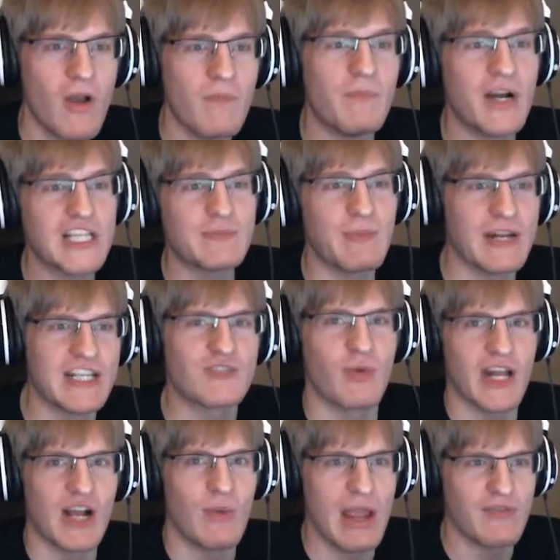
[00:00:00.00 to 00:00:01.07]
Bugs Bunny's
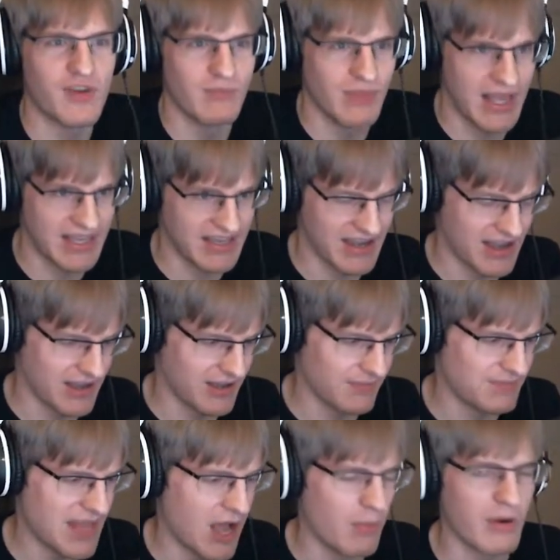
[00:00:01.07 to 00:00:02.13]
running away from like
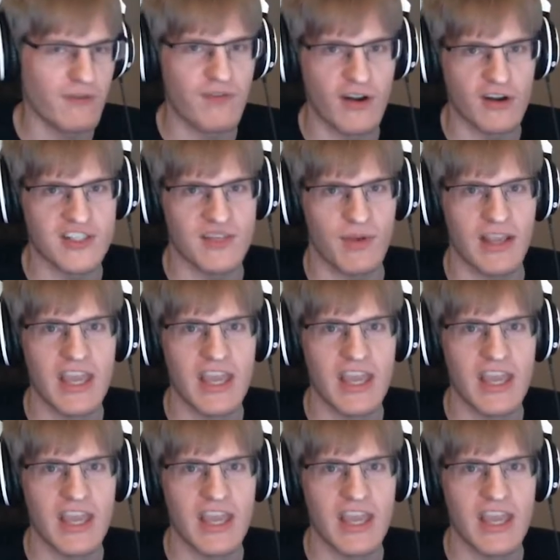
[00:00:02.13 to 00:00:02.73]
Elmer Fudd or something.